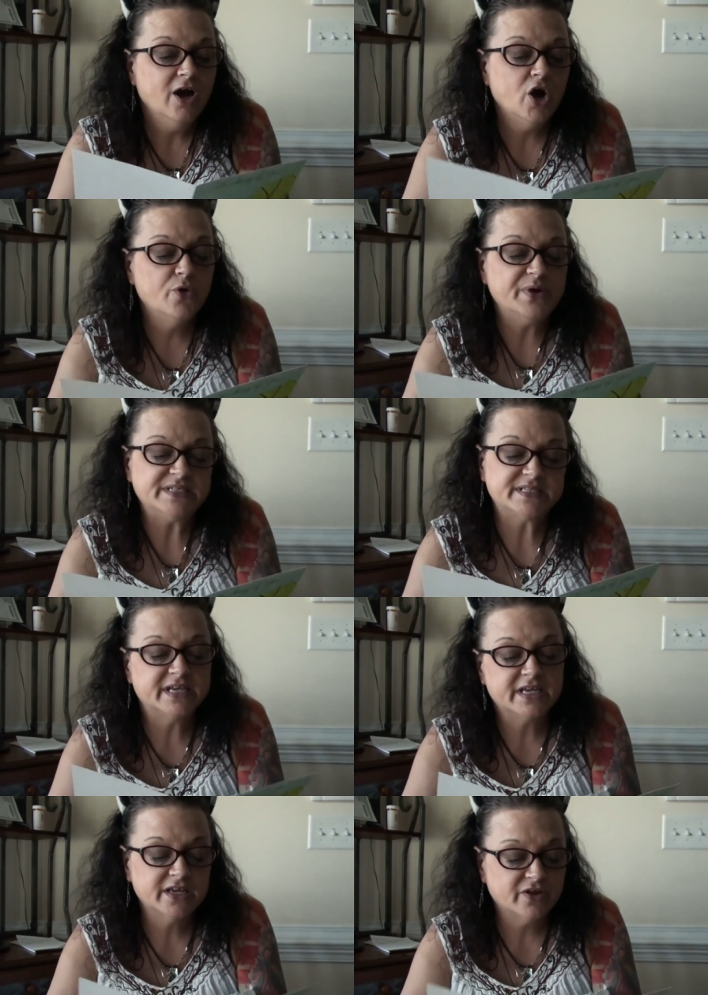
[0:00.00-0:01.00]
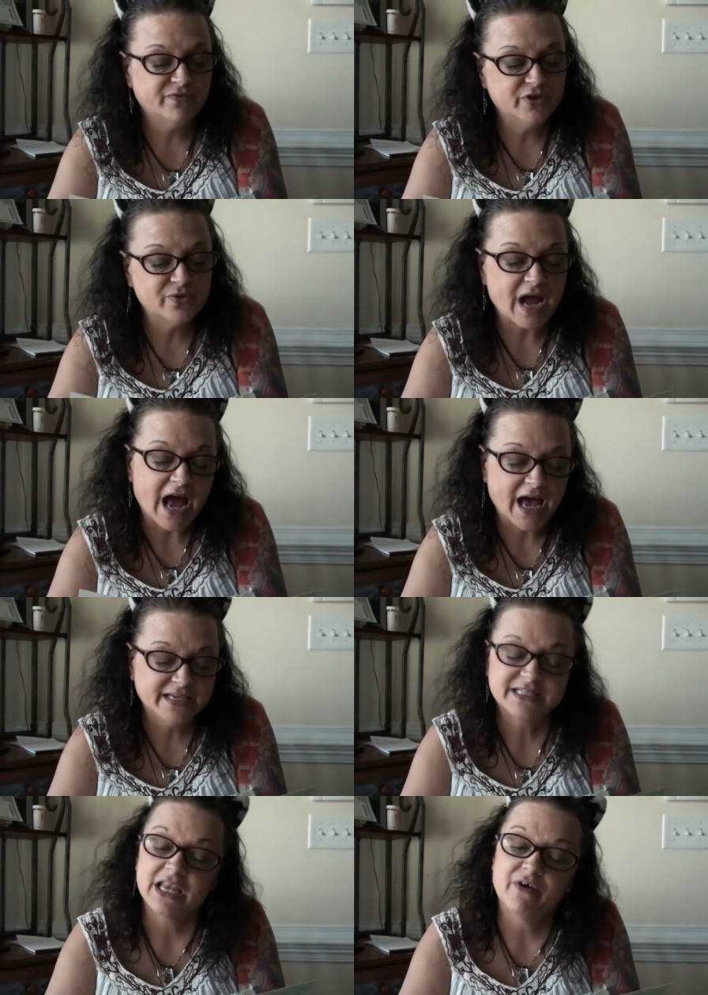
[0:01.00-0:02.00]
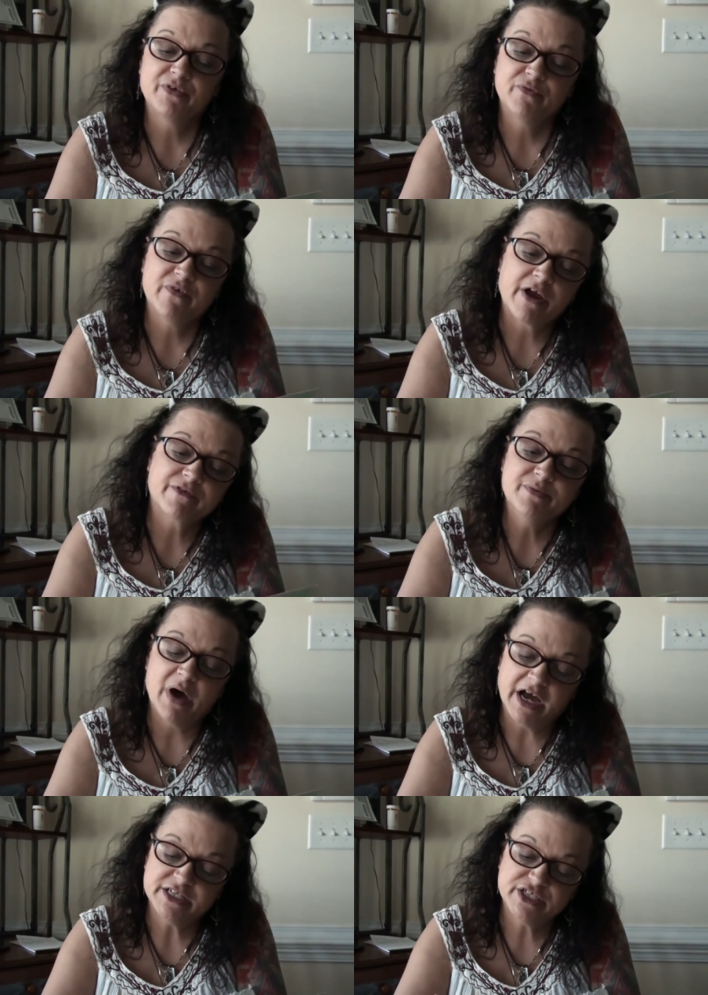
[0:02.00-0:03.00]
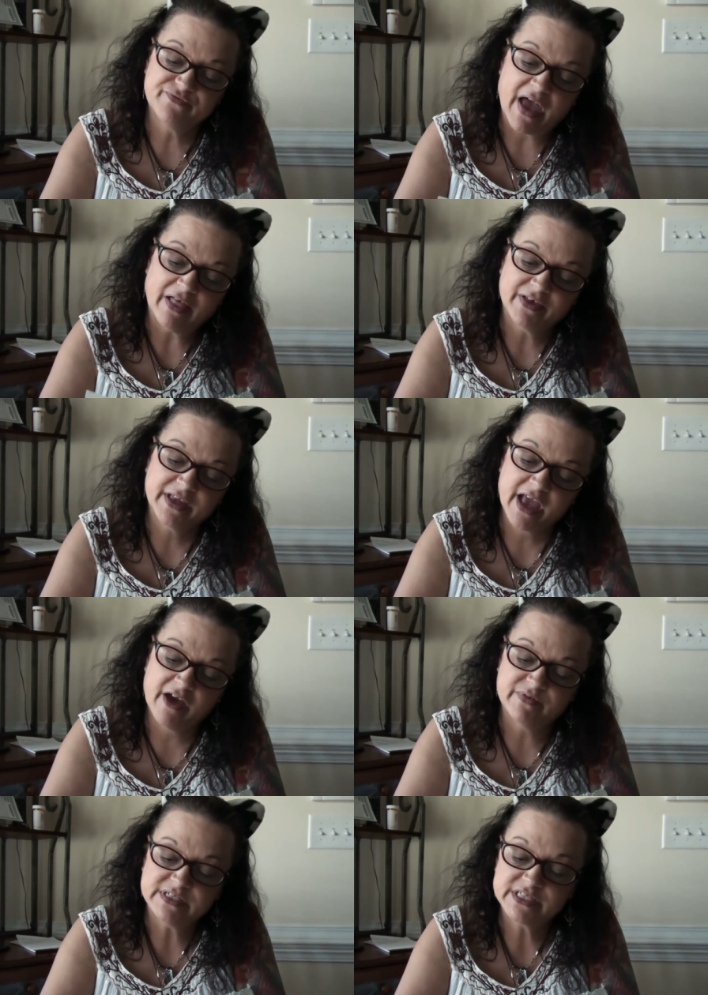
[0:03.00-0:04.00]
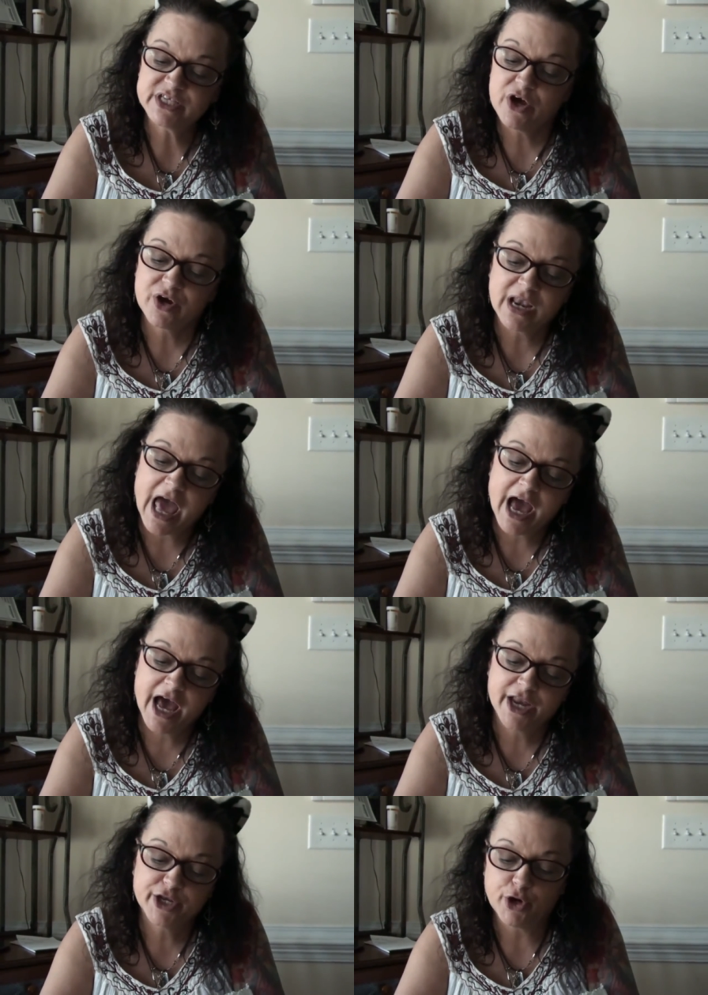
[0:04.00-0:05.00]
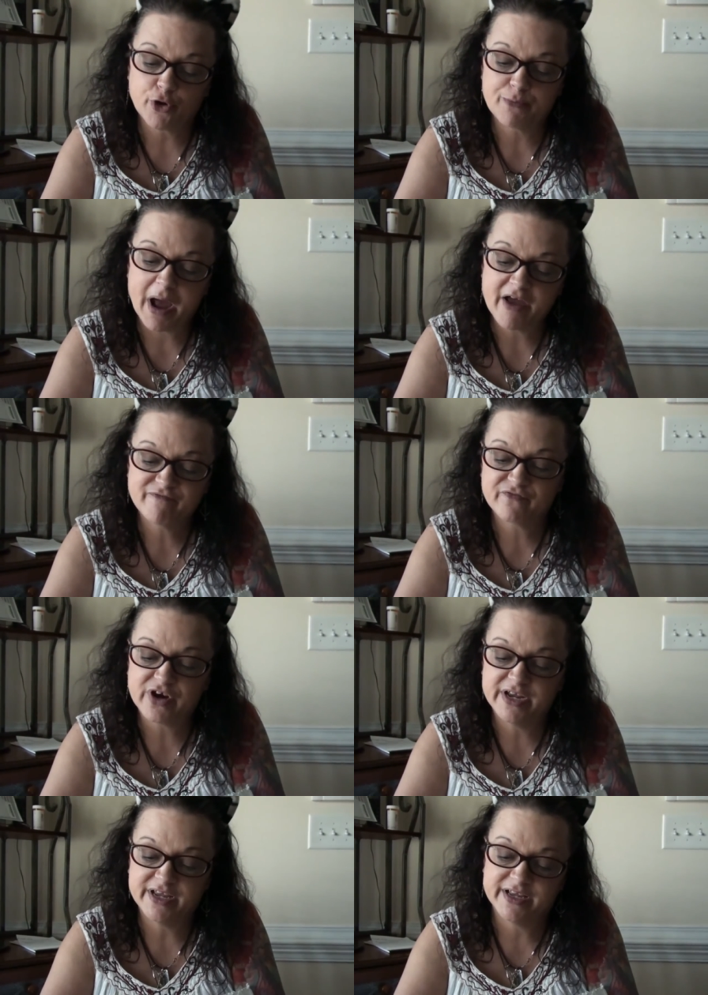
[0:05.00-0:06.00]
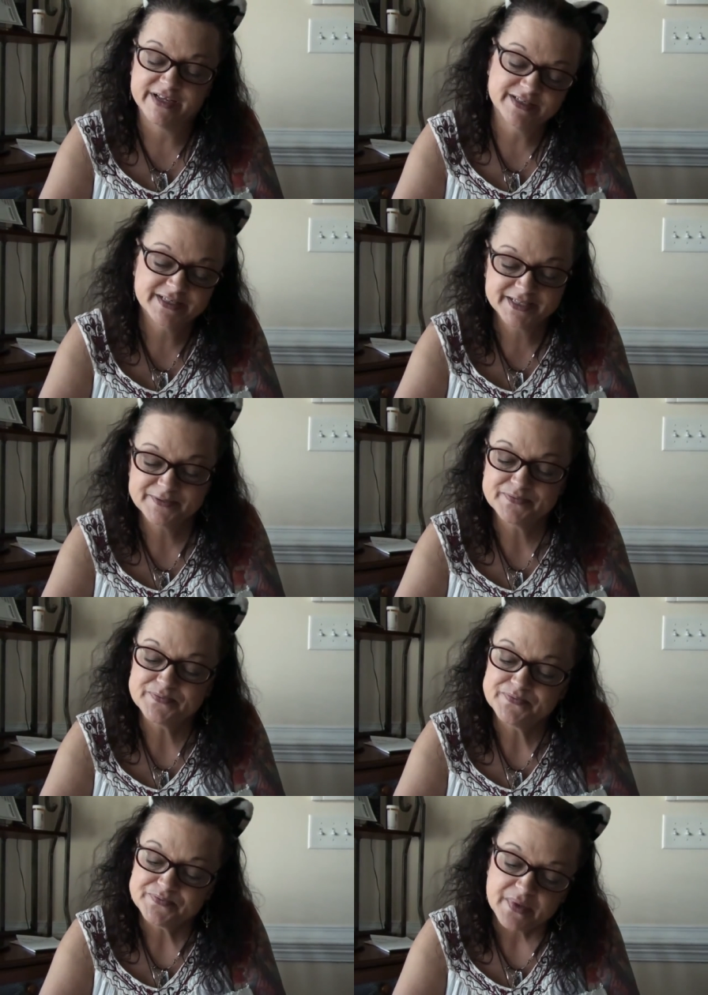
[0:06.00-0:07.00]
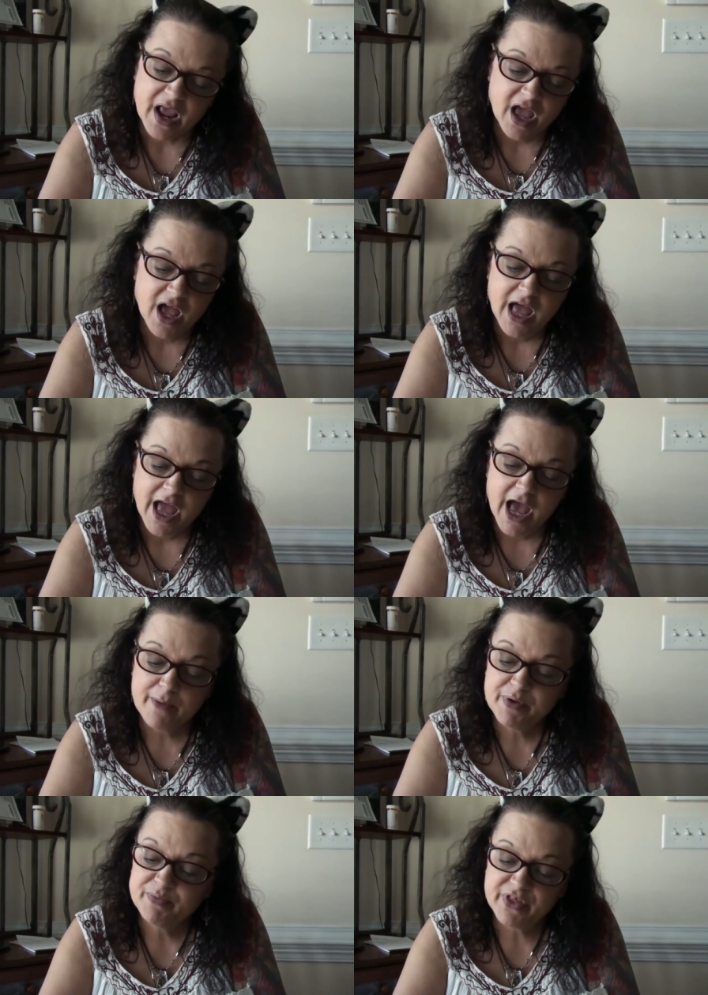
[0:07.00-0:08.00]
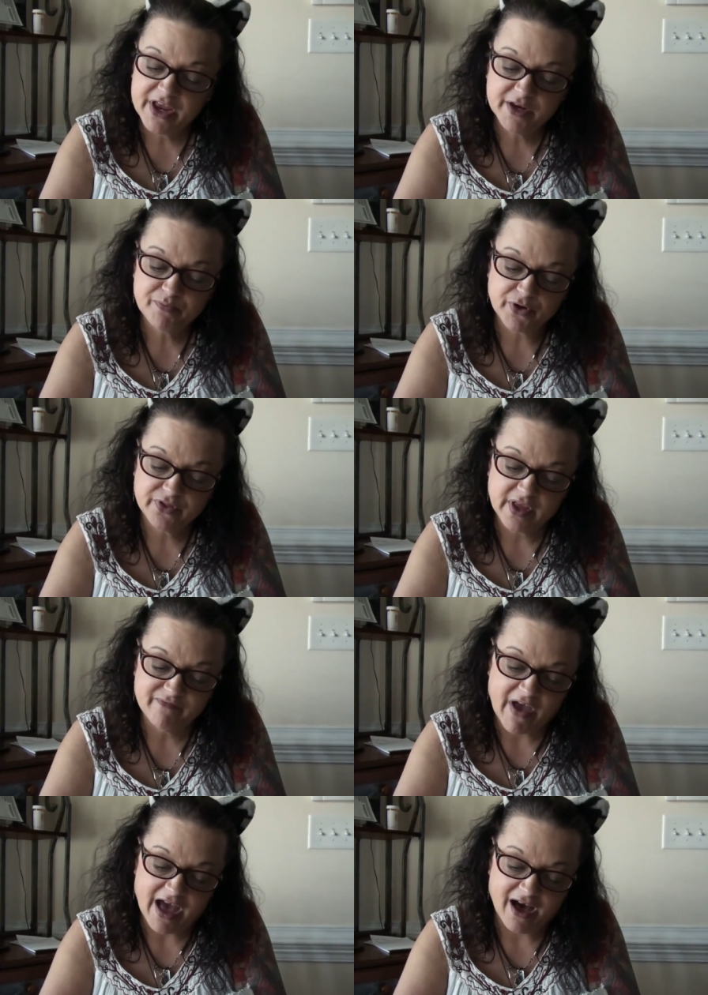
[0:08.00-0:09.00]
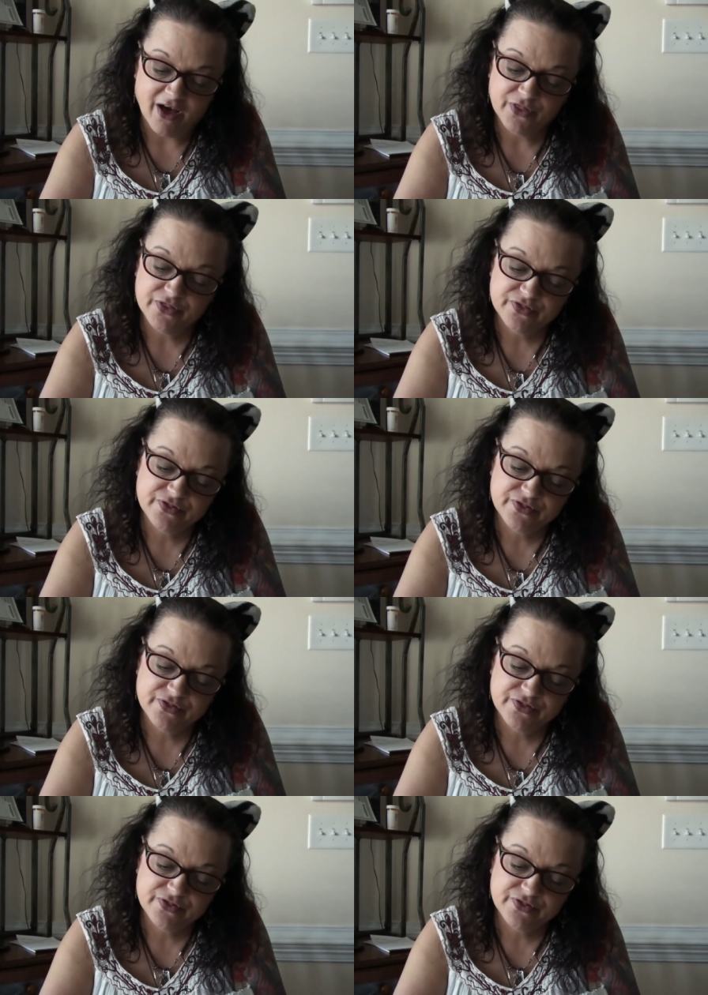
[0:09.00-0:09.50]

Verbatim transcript: Always thinking of you guys. Love you very much. Val and Kevin, so glad you're my friends. Happy belated birthday, Val.